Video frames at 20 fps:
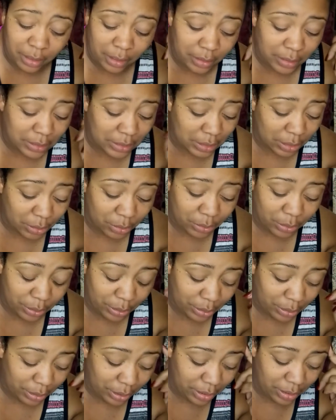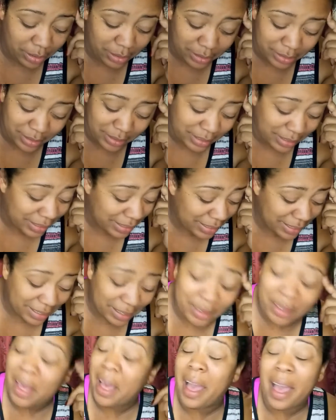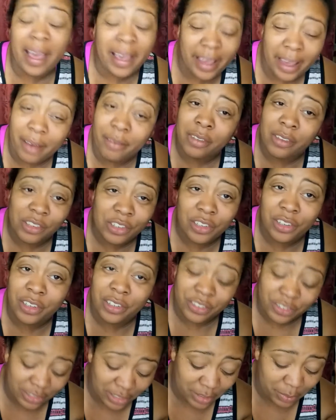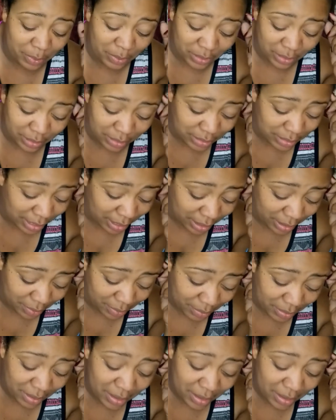So, I have to judge this particular time.